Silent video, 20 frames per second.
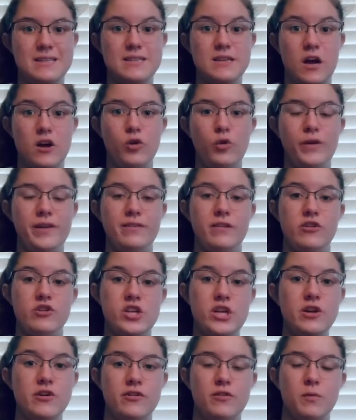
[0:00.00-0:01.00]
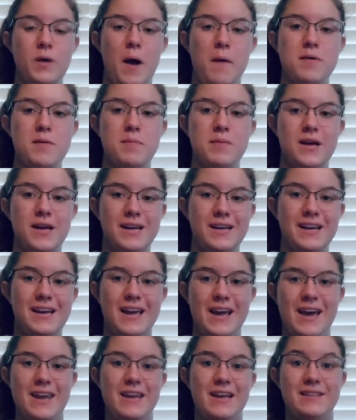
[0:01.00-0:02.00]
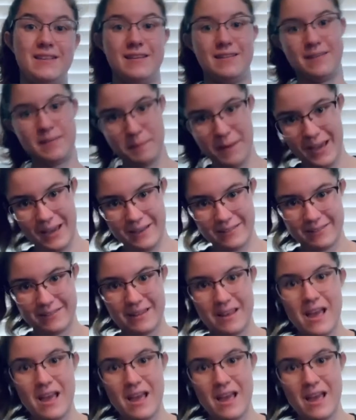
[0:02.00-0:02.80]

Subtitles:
not only is it gender-swapped, but again, it's in space,